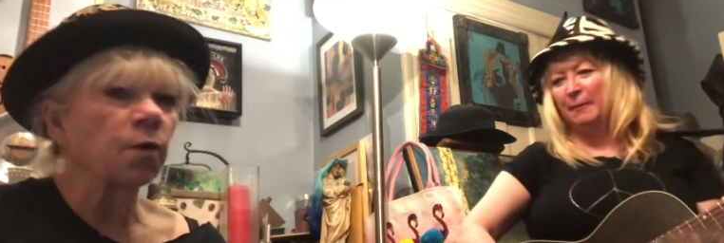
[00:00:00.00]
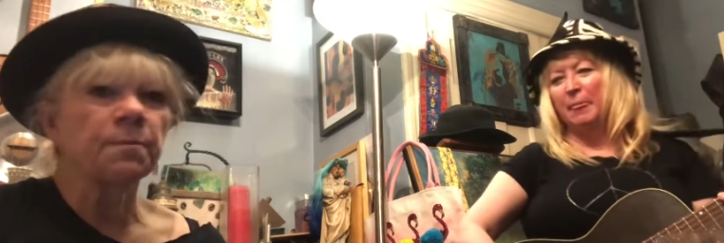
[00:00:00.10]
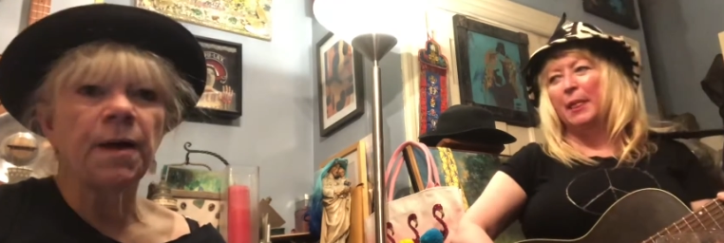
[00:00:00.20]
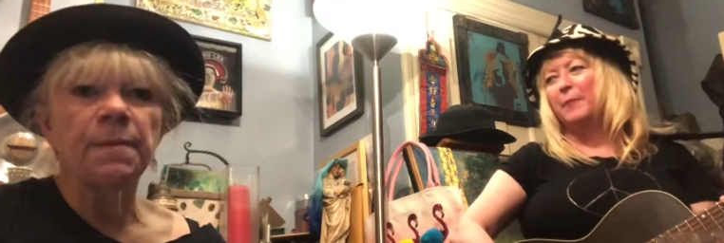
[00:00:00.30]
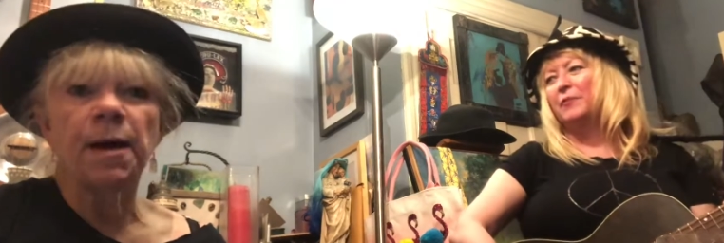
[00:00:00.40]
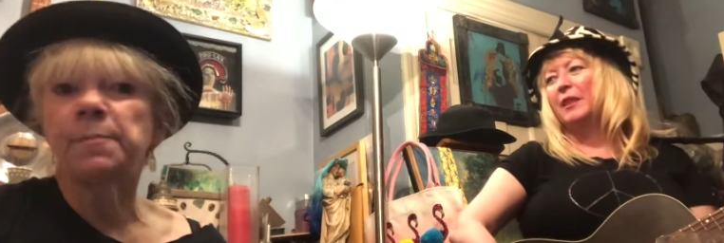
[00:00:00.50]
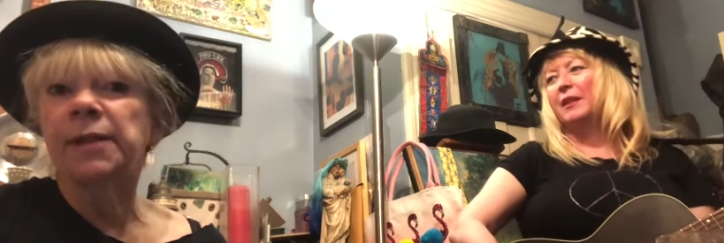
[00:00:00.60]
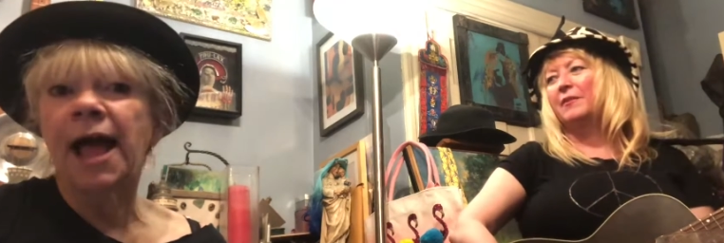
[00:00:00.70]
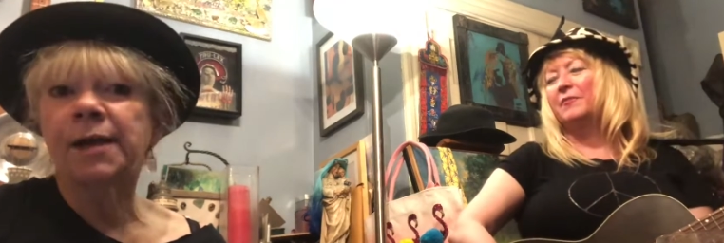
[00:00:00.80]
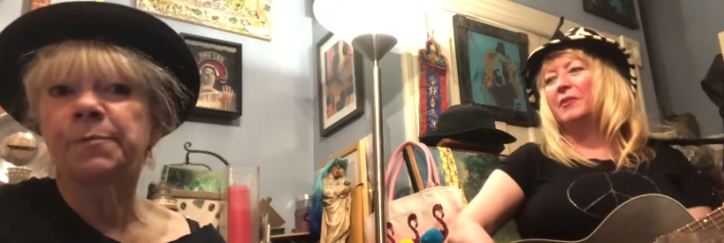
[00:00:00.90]
Speaker 1: Or Bye Bye
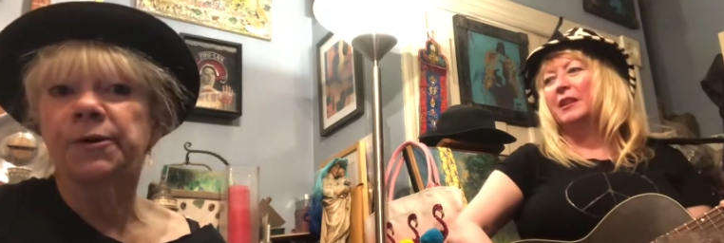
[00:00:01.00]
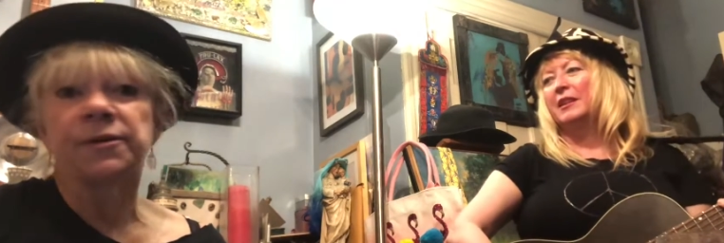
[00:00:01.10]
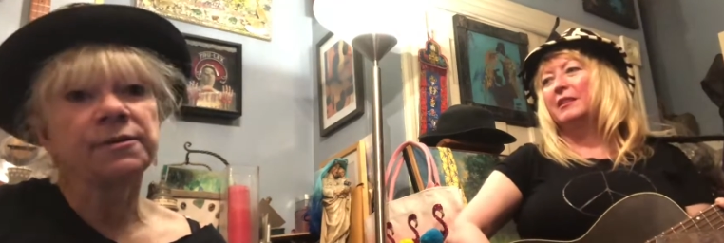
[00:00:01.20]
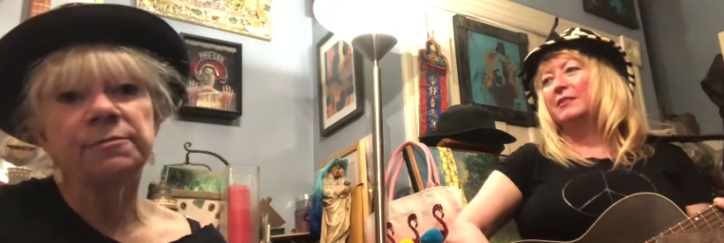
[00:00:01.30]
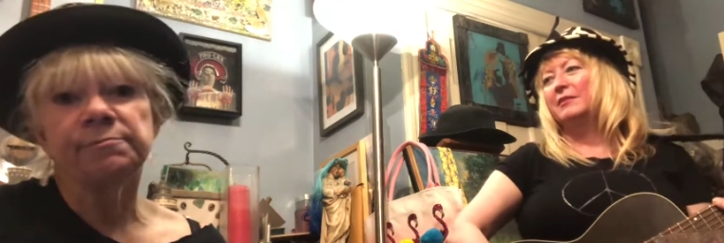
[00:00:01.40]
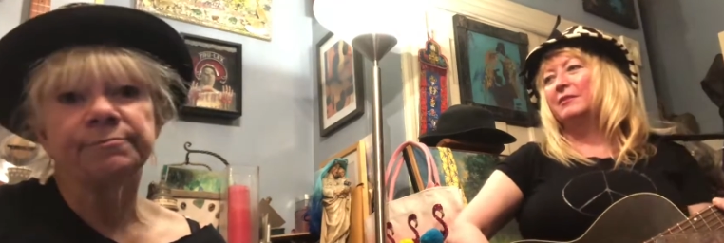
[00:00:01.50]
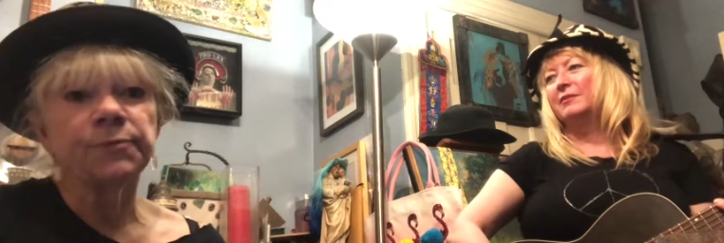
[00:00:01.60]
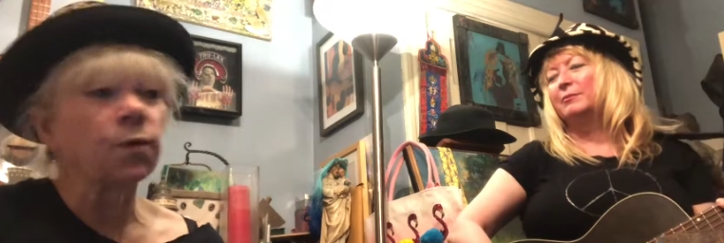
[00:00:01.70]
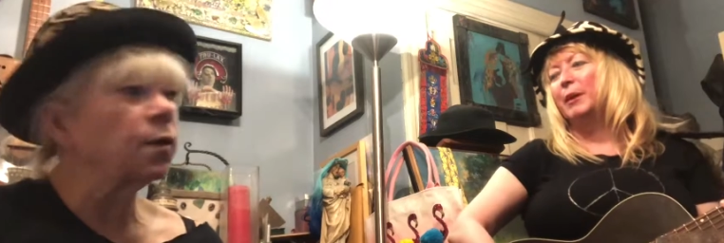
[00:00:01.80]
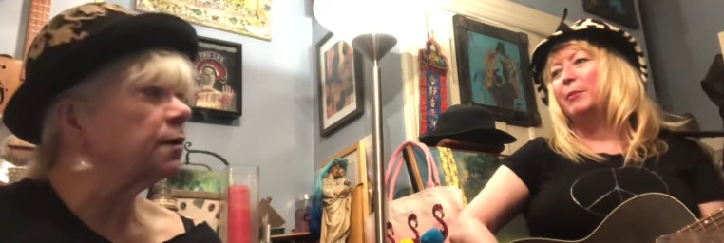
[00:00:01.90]
Blackbird.
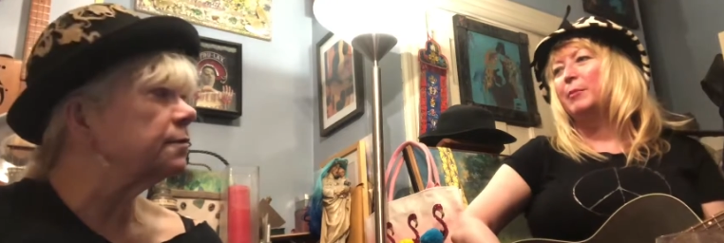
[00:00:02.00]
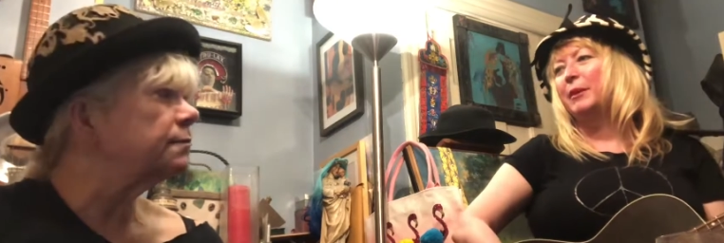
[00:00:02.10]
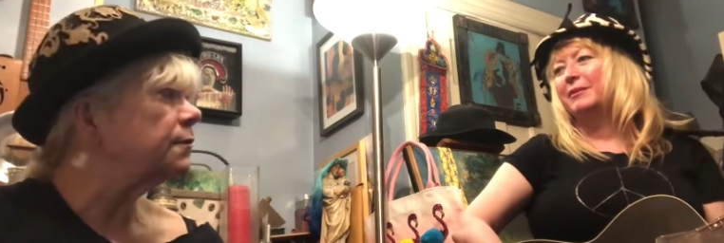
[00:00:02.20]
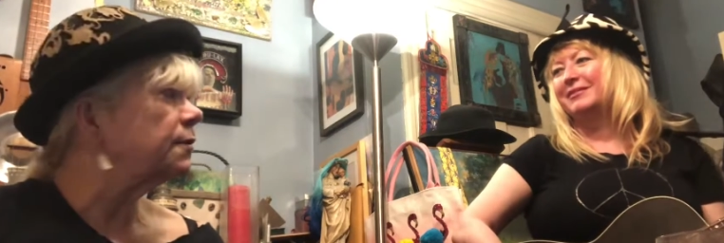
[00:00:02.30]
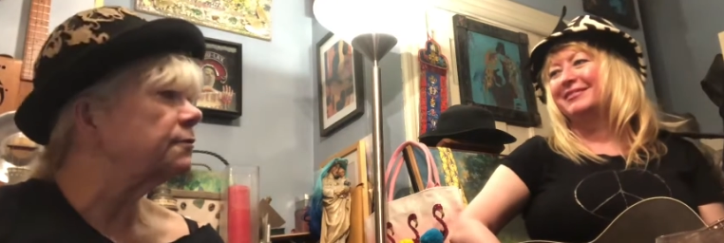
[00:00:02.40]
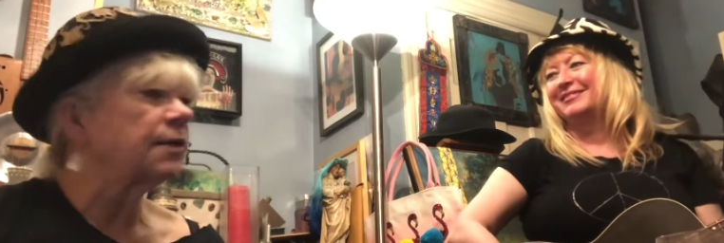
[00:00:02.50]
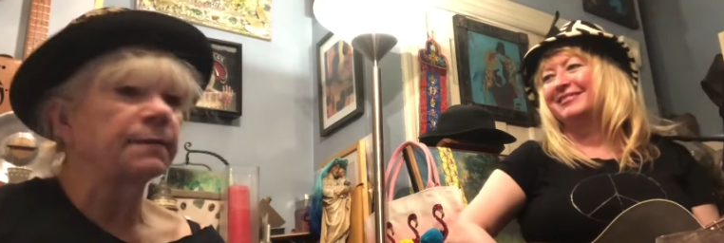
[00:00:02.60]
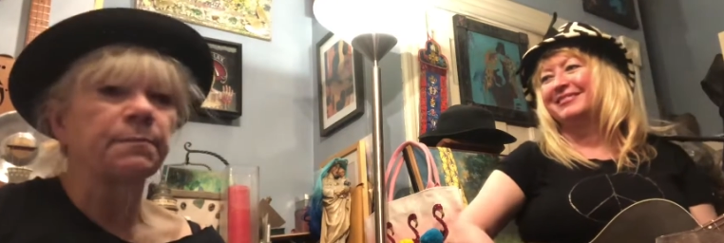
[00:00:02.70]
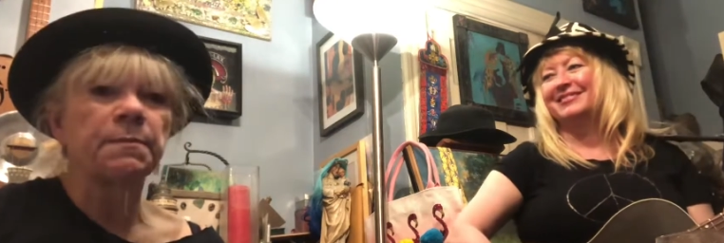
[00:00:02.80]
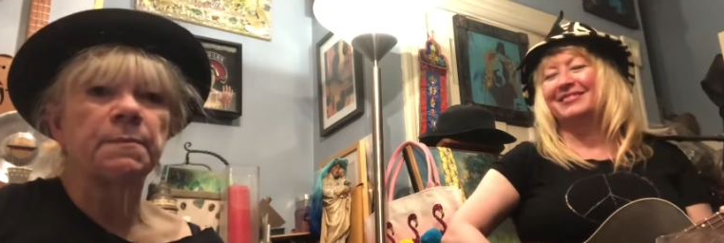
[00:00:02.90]
Or. Ba, ba, ba.
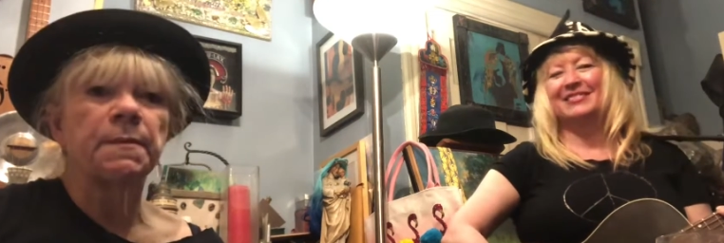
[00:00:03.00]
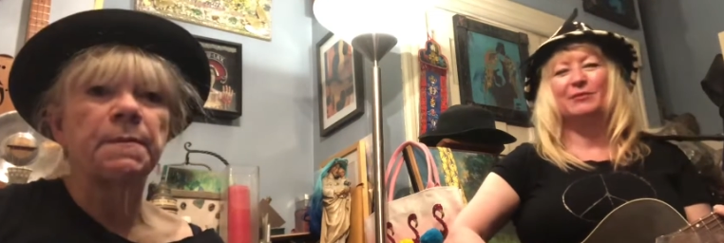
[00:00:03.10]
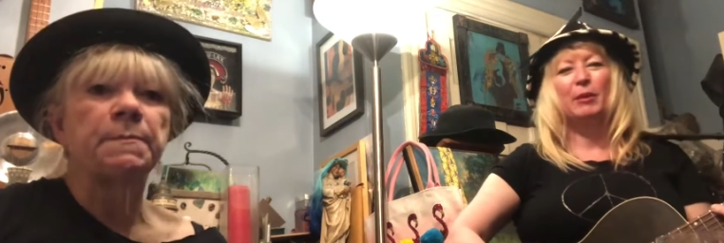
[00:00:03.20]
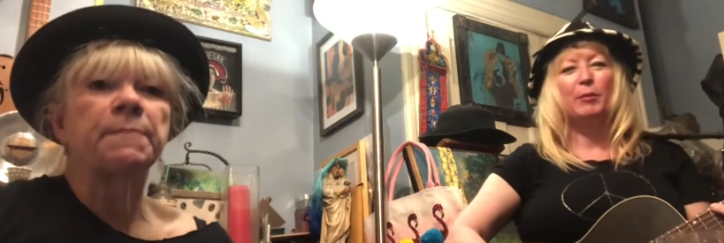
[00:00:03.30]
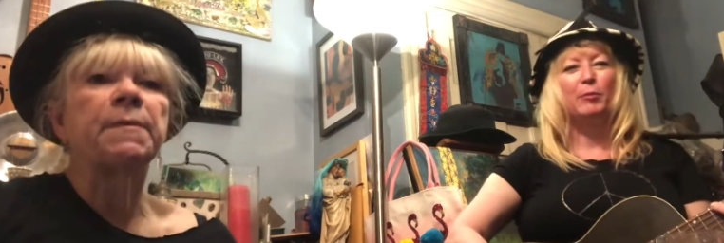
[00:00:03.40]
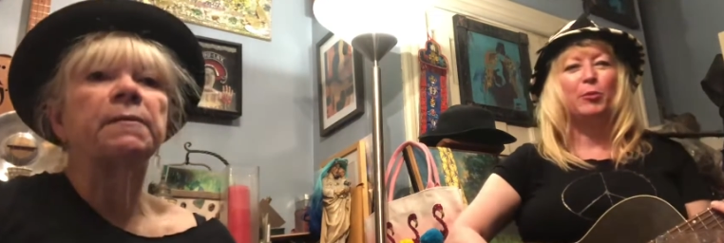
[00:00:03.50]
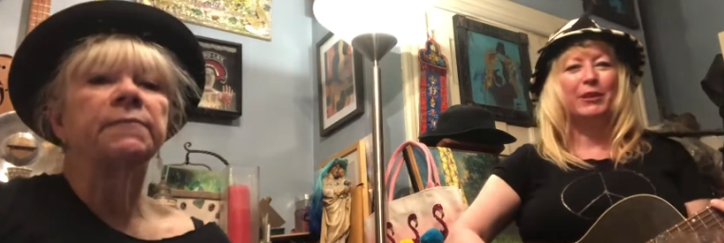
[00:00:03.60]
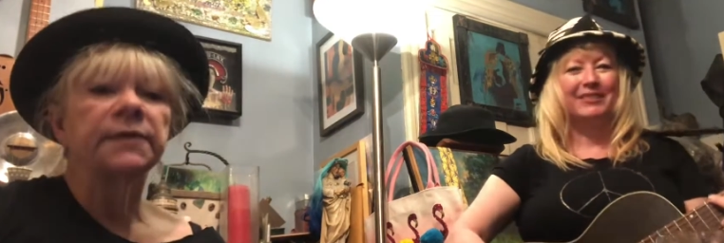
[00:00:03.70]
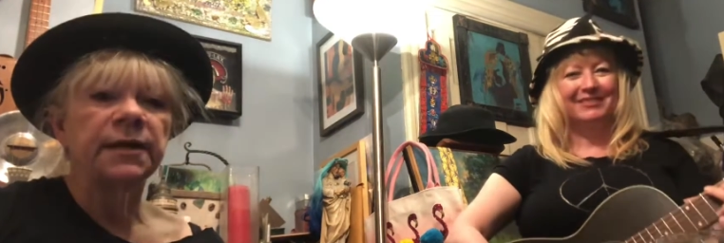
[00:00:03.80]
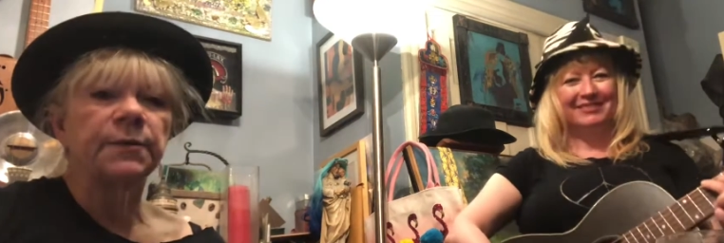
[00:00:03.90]
Right.
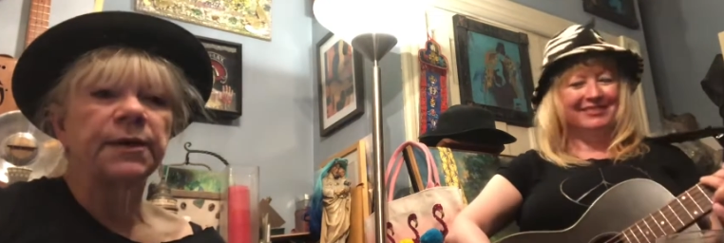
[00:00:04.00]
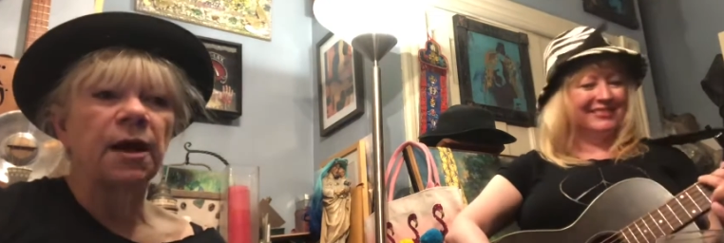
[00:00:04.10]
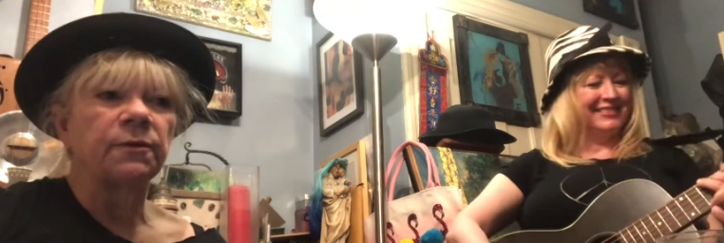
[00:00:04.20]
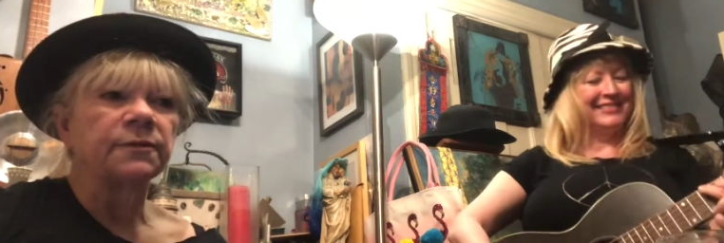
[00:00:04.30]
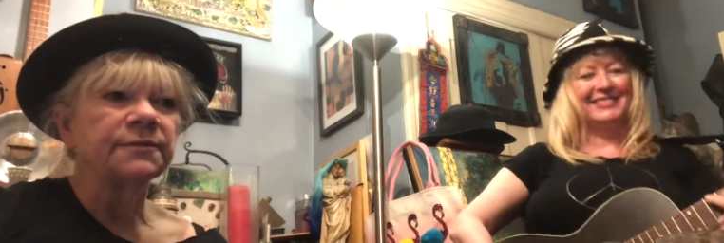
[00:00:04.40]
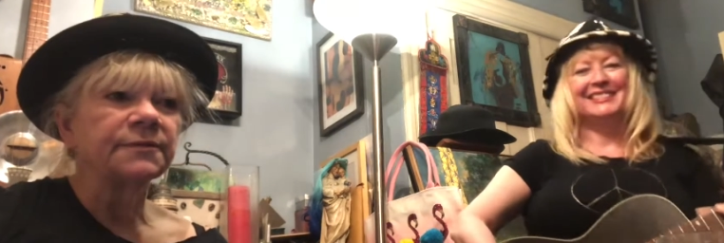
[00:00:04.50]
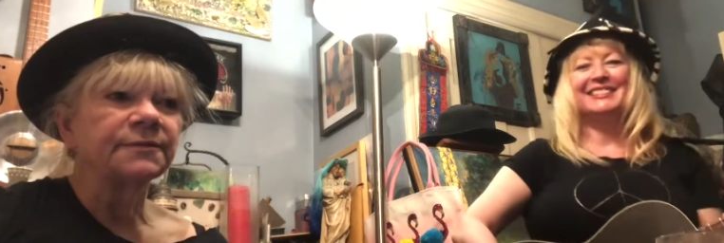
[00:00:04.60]
Here we go.